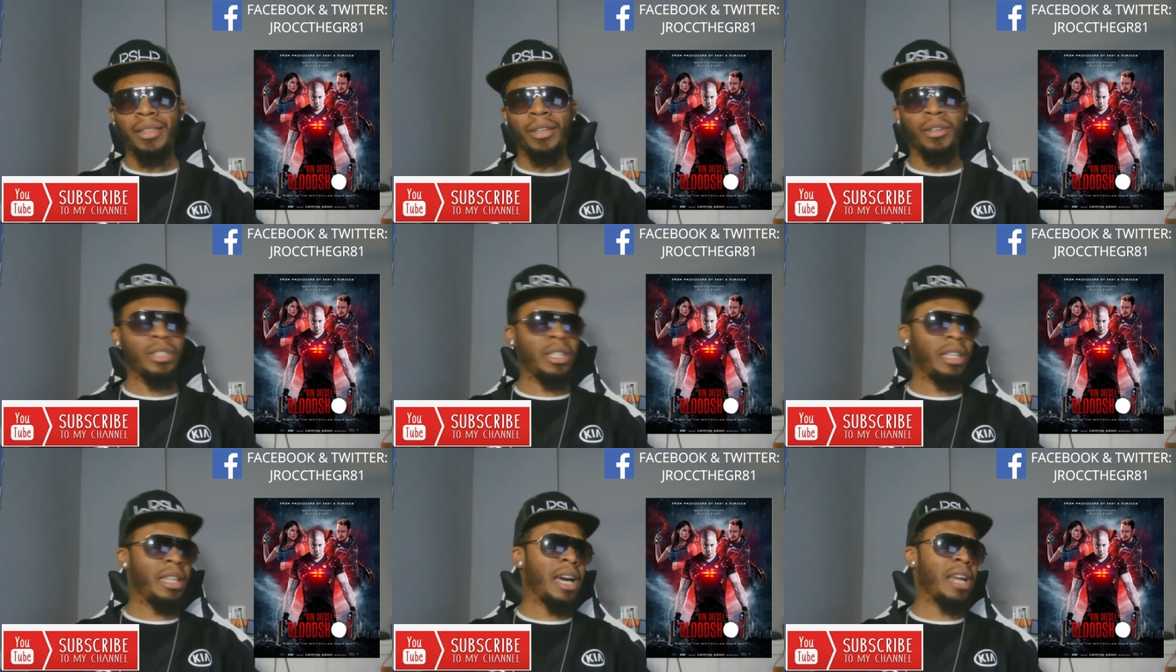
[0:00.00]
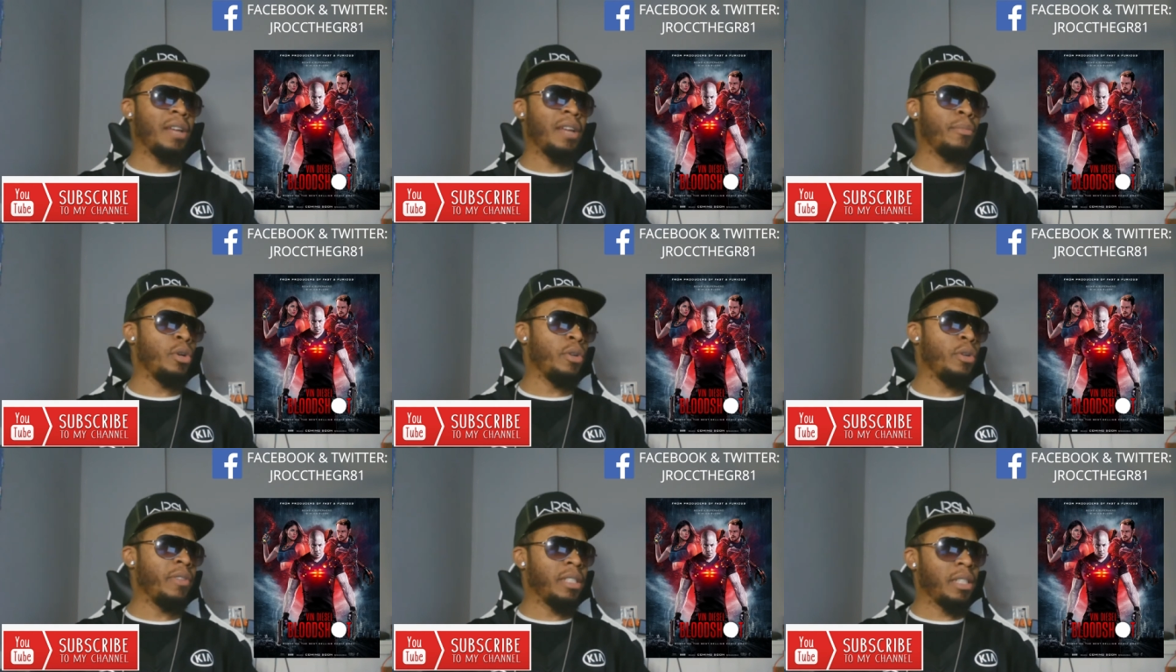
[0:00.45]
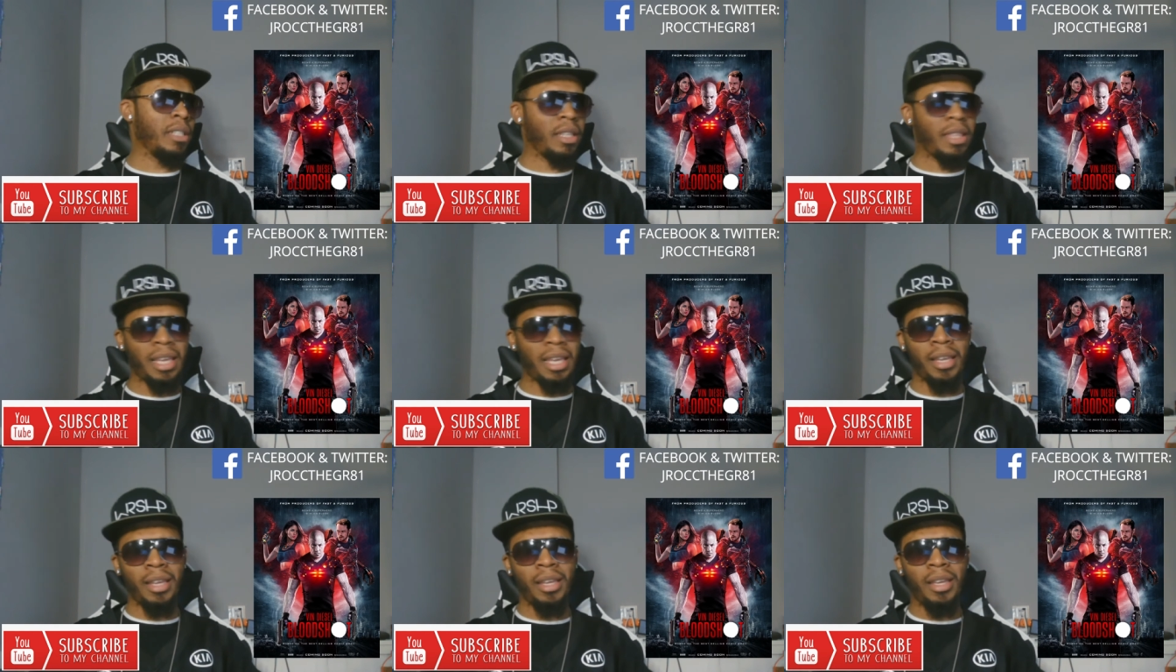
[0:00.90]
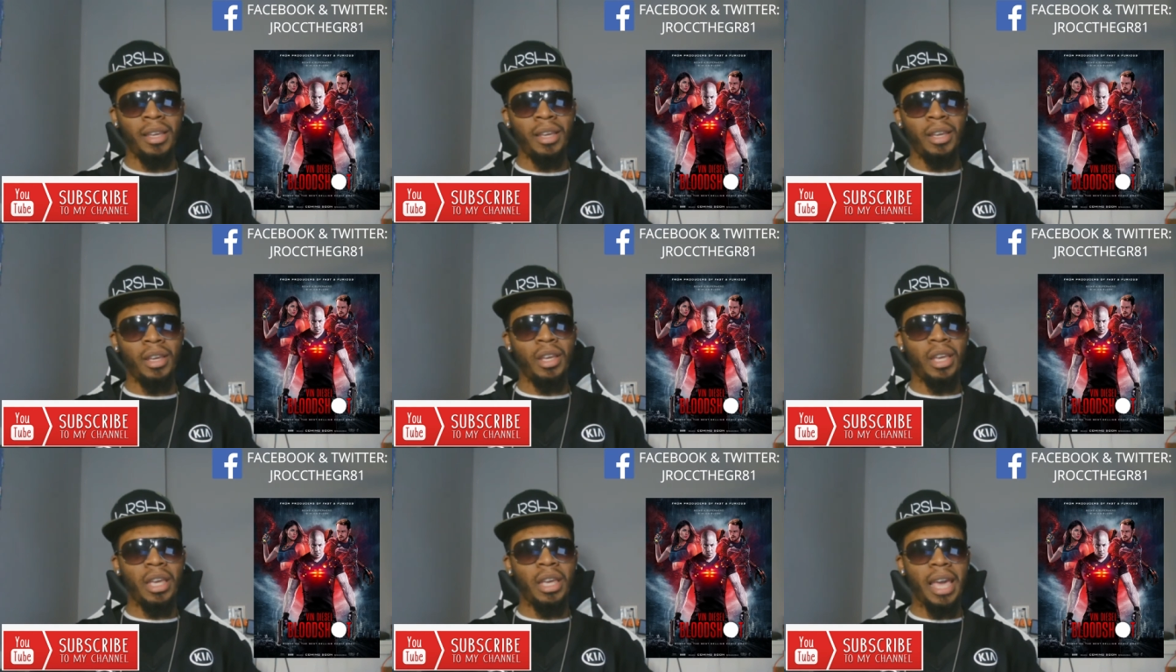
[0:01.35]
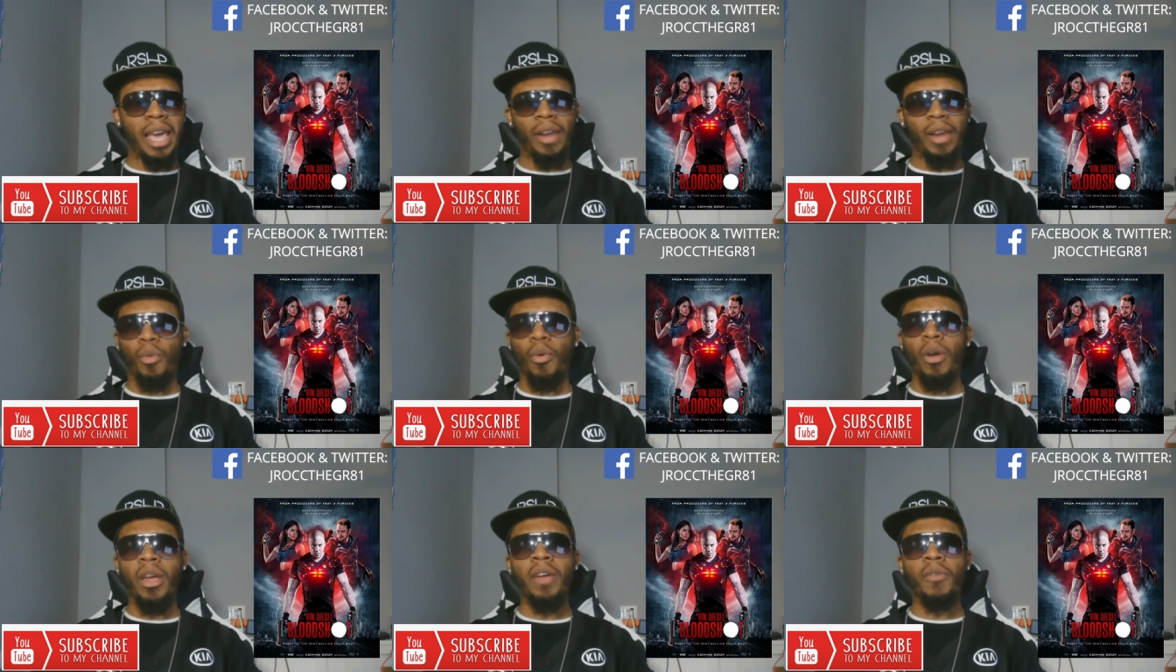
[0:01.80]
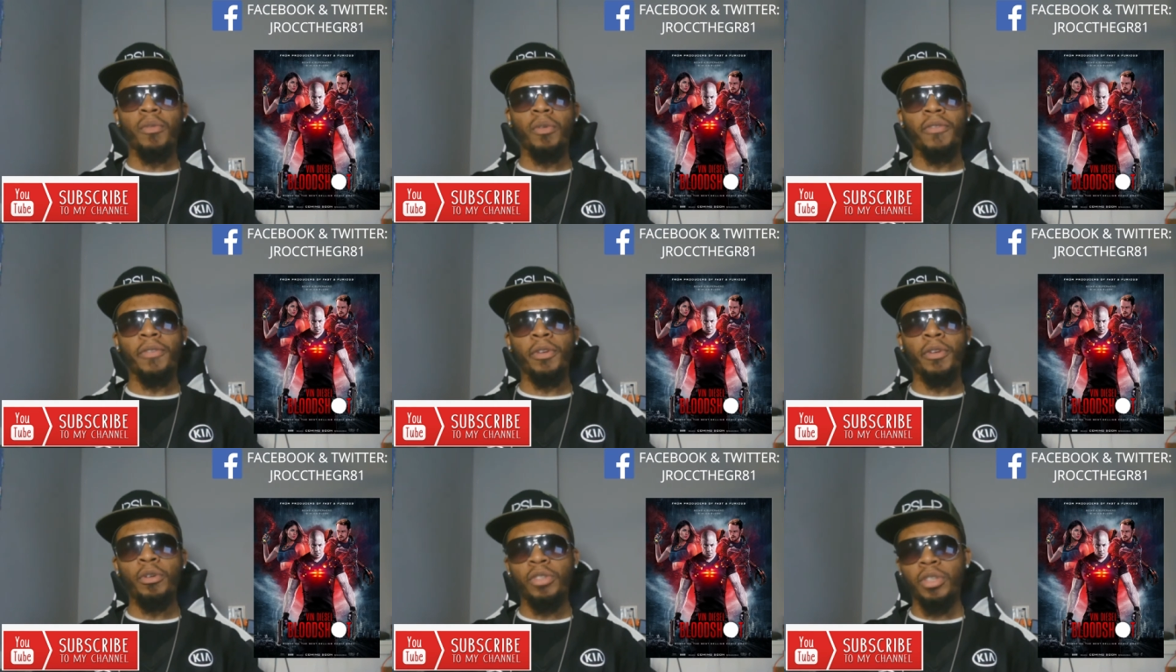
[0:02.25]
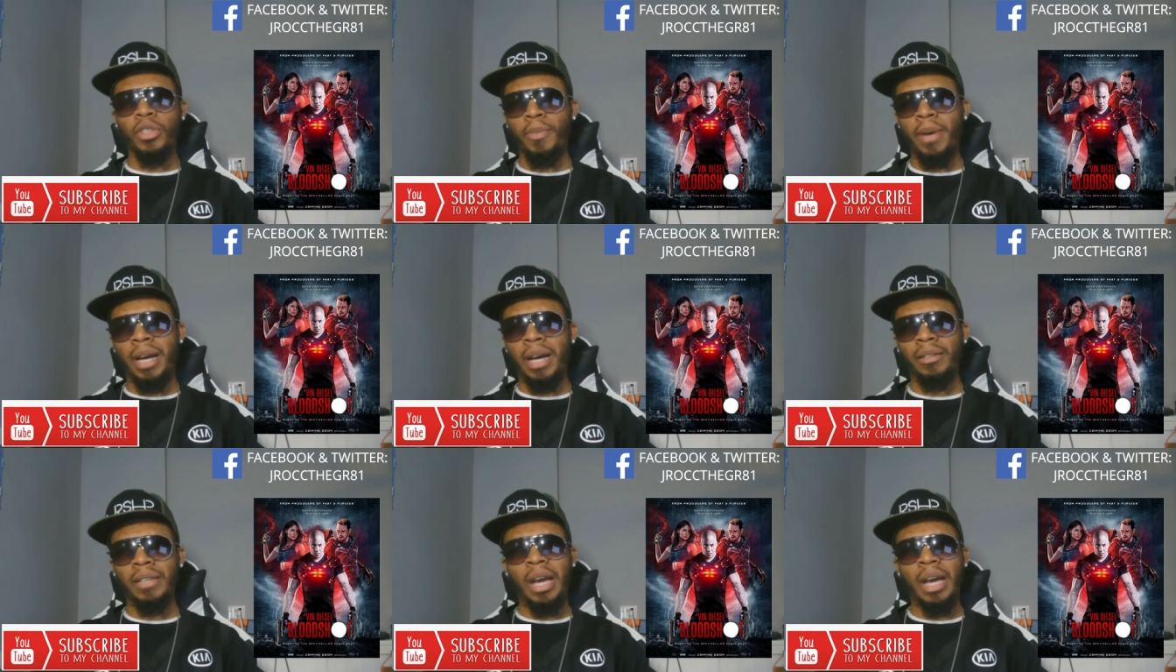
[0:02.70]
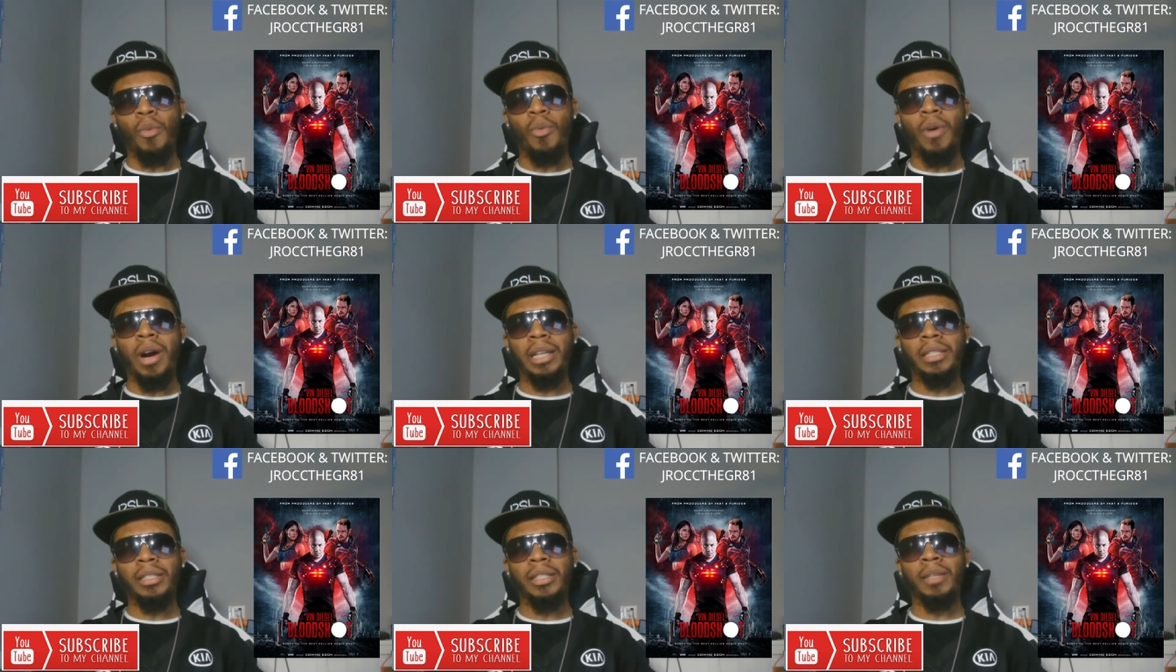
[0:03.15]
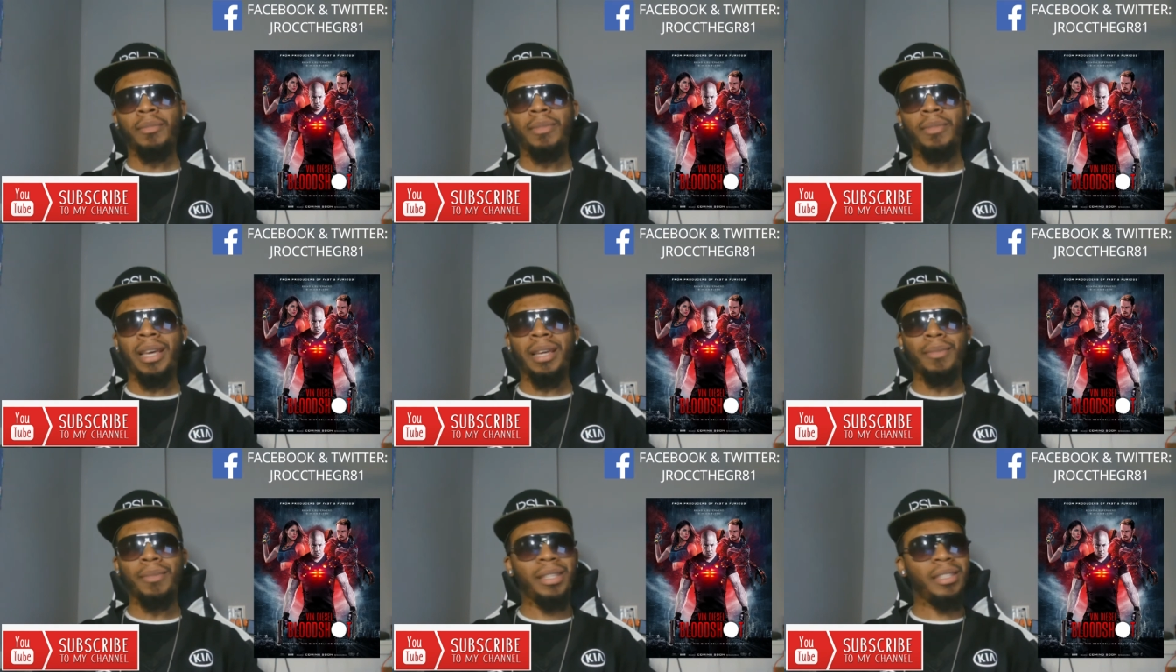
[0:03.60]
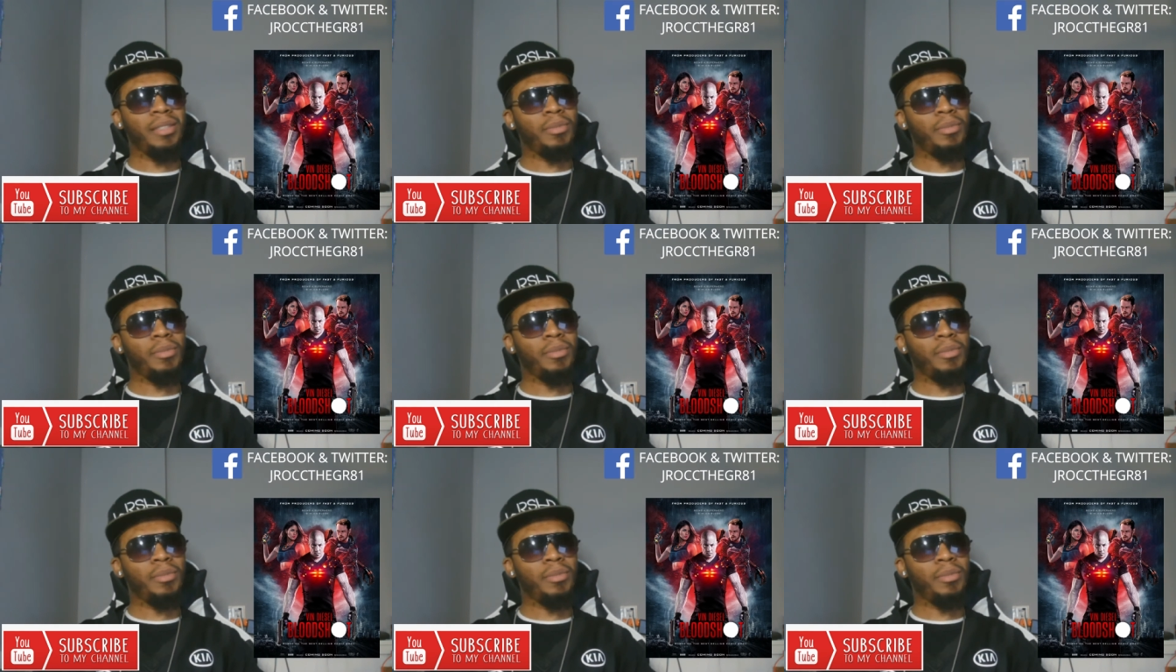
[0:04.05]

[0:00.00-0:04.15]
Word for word: There's a lot of movies that they had rave reviews about, and I watched them like, man, this